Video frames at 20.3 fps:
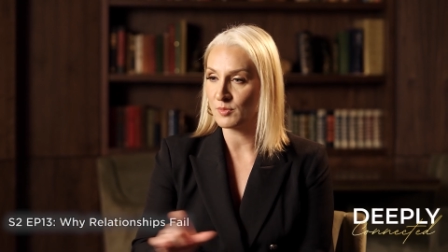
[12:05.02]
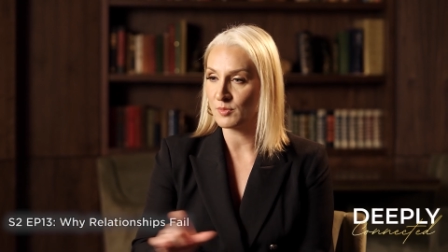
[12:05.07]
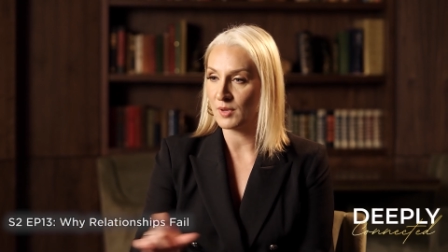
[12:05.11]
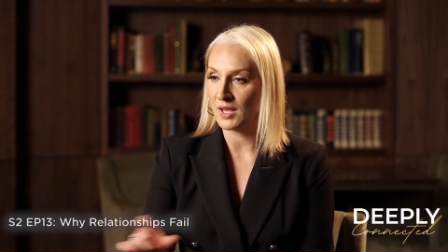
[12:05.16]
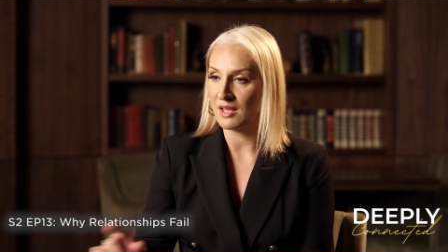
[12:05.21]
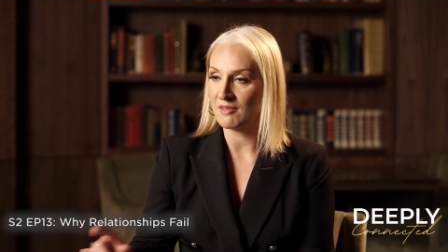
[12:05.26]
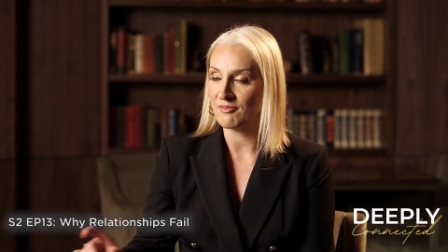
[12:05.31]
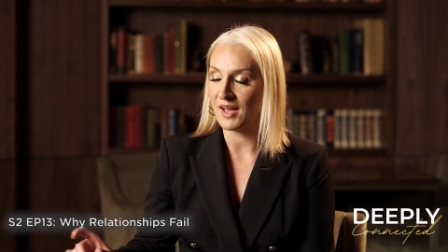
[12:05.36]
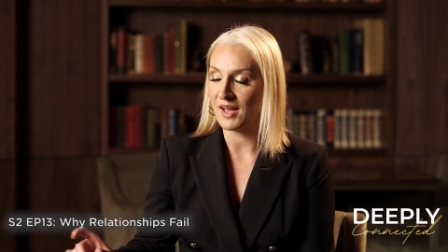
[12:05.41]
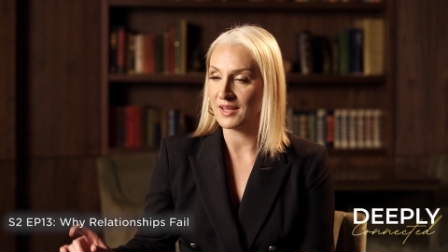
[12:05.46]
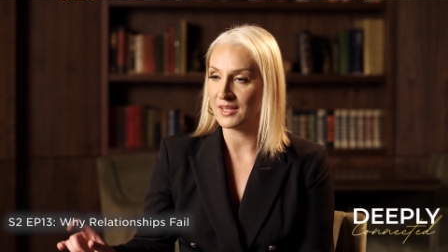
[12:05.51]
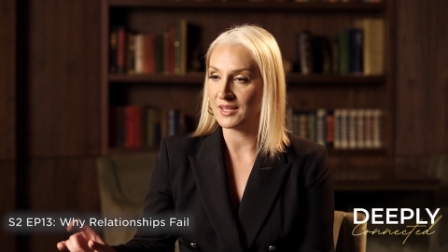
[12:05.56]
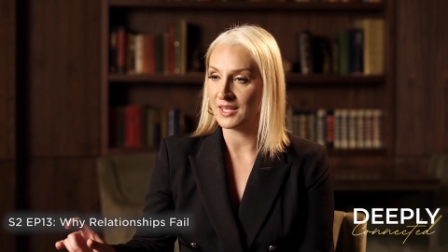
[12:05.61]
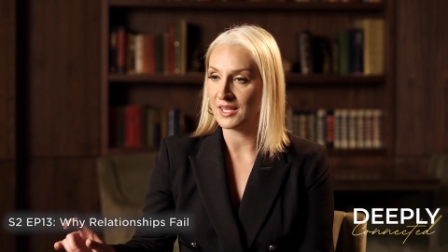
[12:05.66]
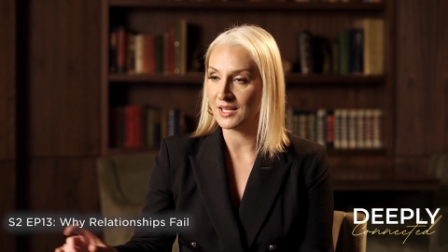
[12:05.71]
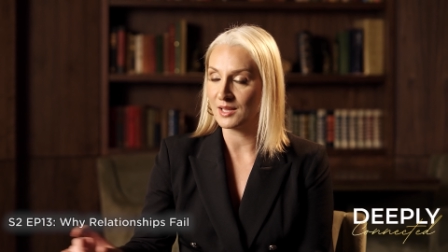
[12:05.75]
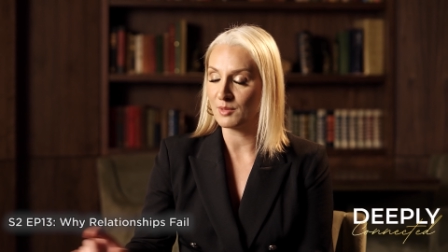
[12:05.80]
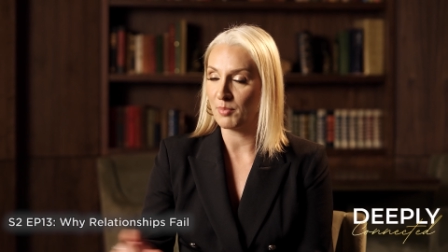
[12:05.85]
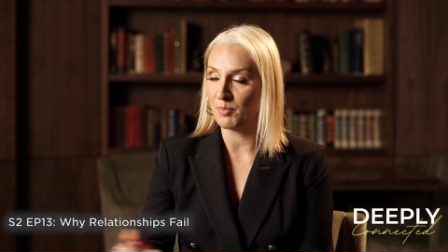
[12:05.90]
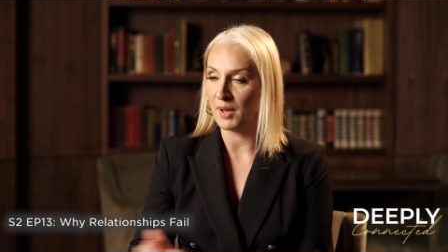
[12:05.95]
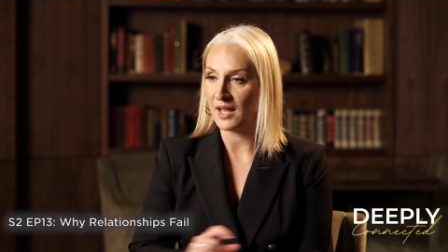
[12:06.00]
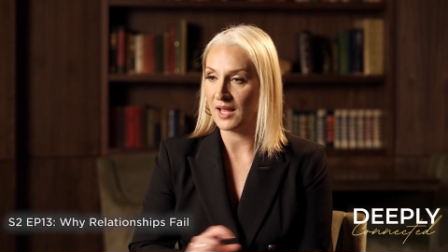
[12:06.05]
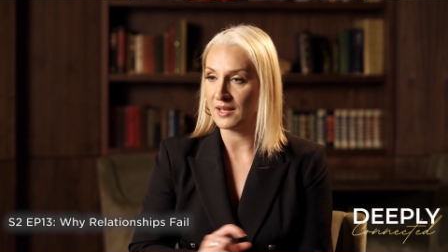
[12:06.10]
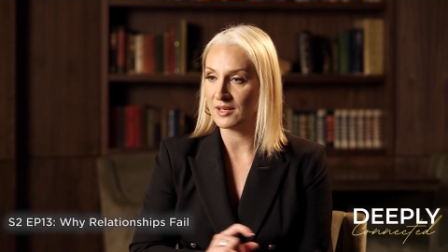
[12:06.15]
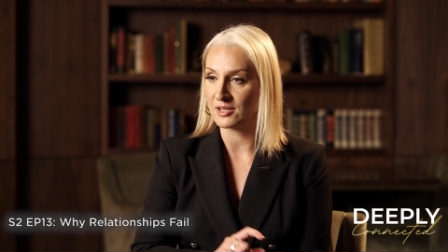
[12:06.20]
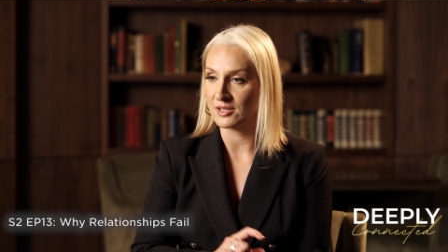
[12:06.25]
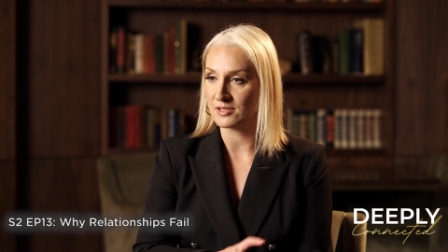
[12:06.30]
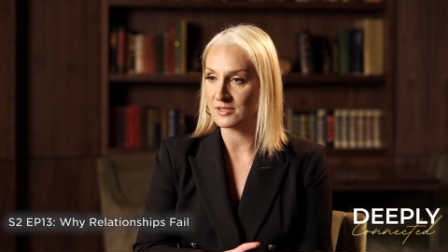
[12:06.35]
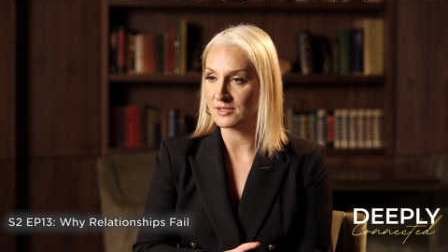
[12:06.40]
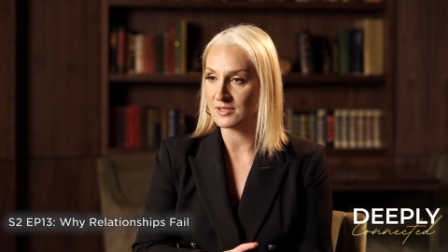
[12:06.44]
we have unhealed
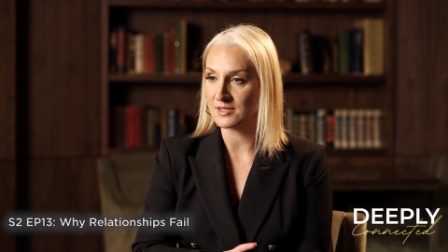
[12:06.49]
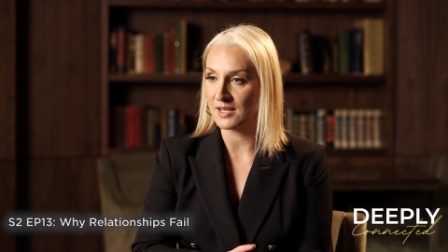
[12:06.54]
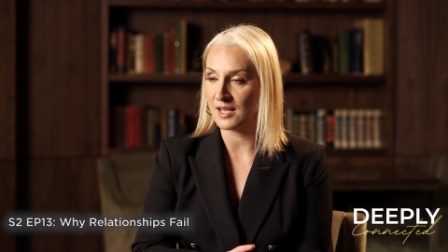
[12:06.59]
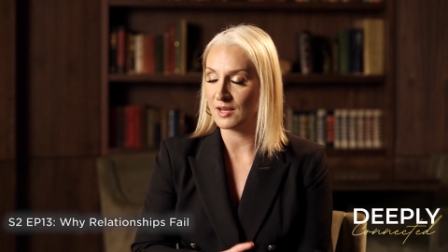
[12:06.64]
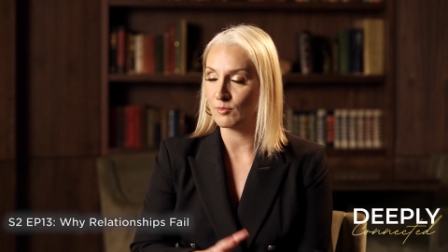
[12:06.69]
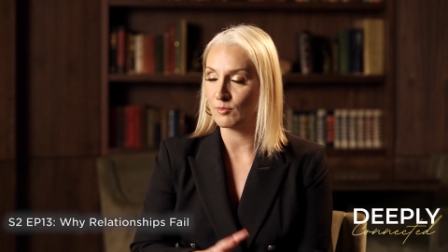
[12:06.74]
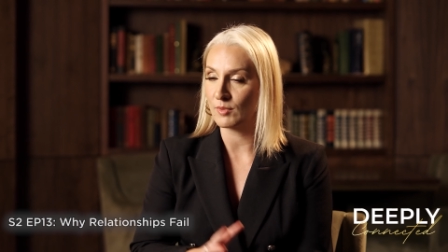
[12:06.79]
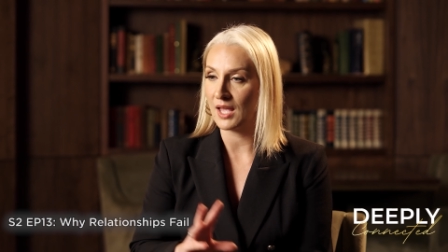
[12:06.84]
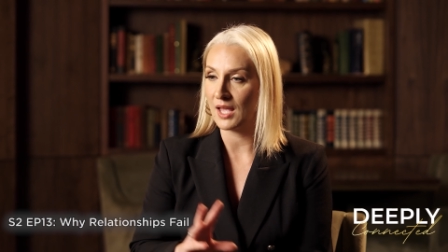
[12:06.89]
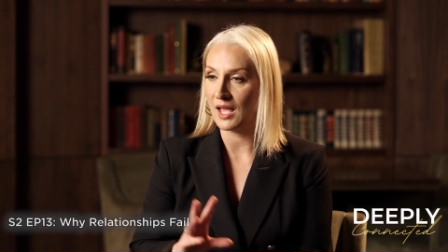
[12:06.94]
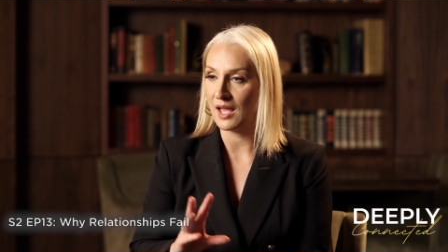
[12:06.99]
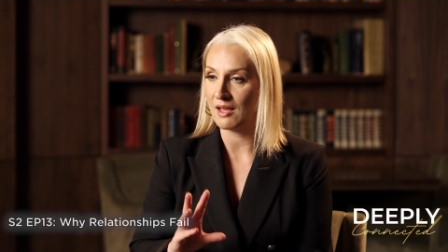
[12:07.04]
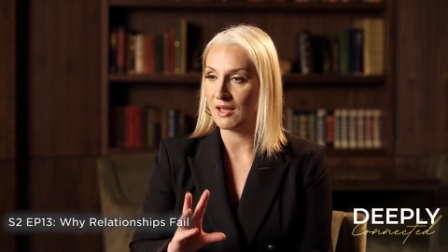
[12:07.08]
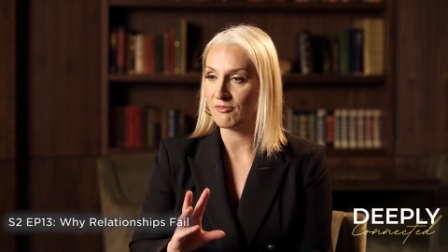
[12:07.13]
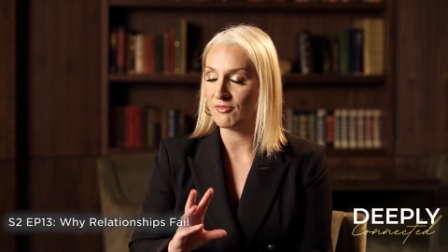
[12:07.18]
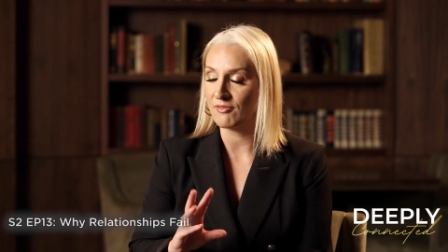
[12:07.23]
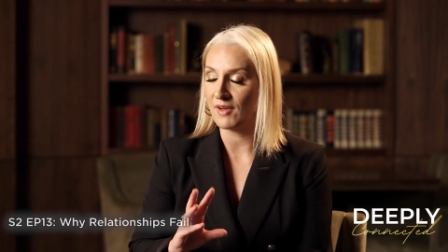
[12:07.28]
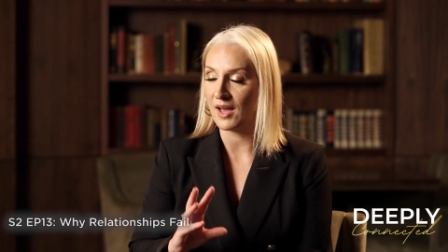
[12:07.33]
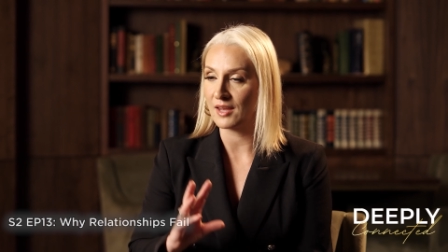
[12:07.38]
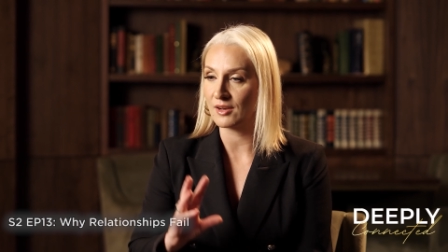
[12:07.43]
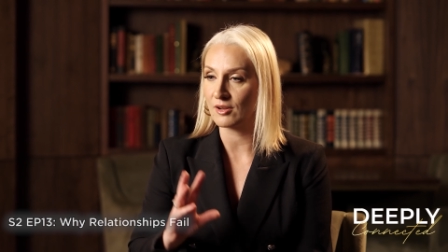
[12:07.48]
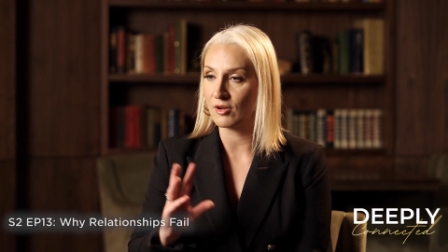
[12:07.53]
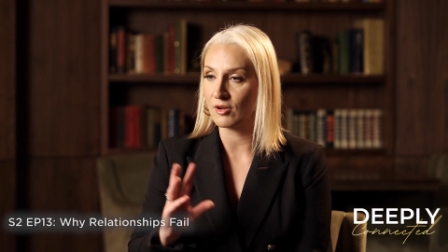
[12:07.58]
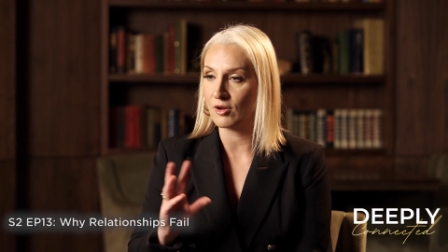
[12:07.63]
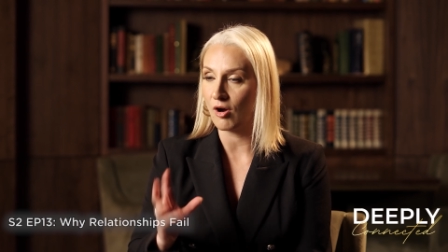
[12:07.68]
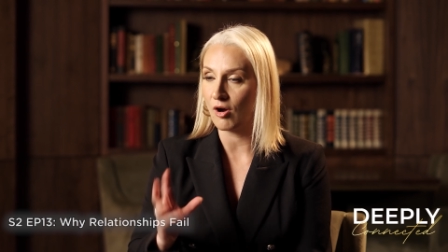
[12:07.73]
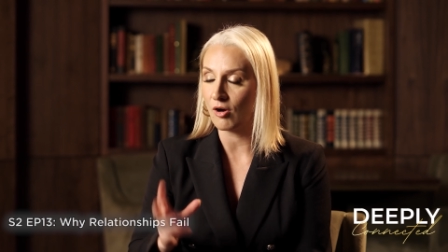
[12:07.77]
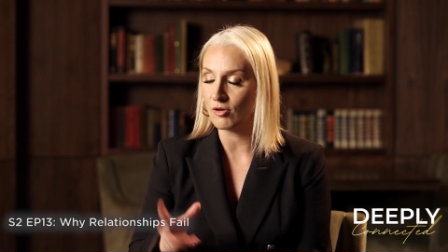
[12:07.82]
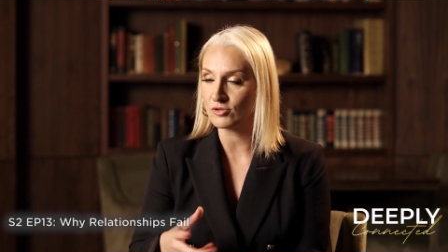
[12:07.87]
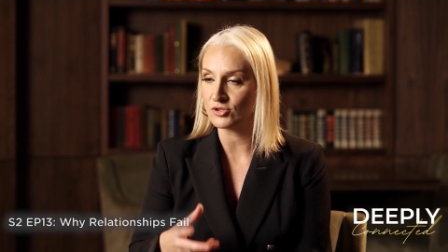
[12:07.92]
patterns, and we have
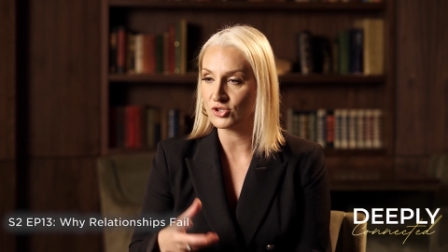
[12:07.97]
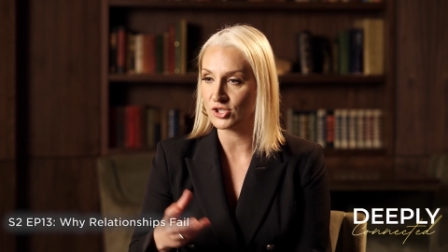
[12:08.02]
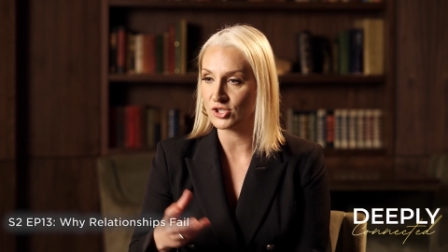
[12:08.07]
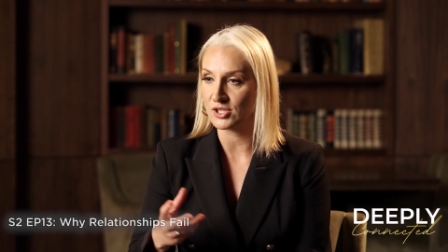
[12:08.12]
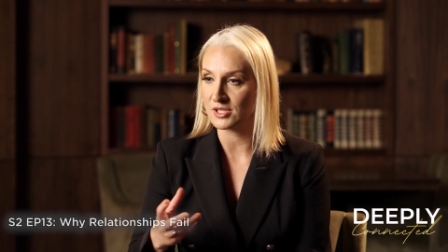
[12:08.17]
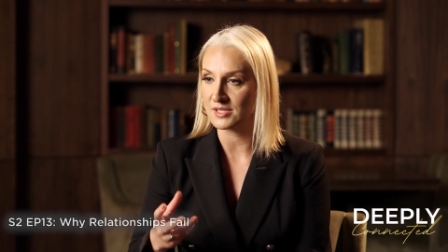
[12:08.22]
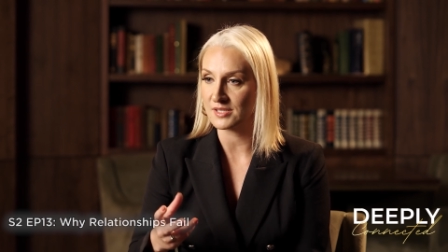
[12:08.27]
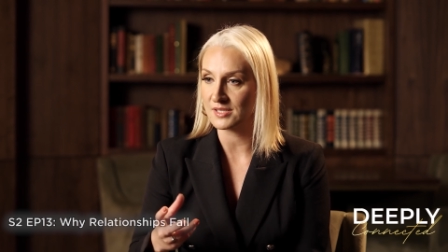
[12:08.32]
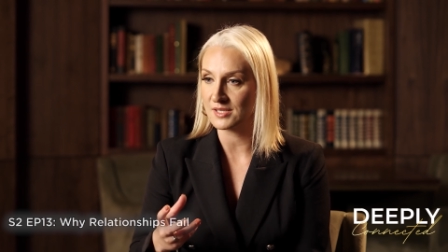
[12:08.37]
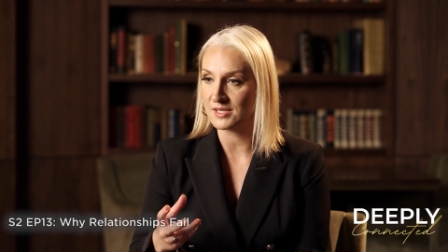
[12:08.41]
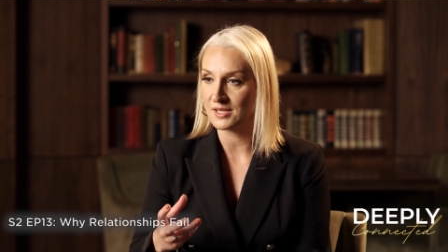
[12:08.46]
unconscious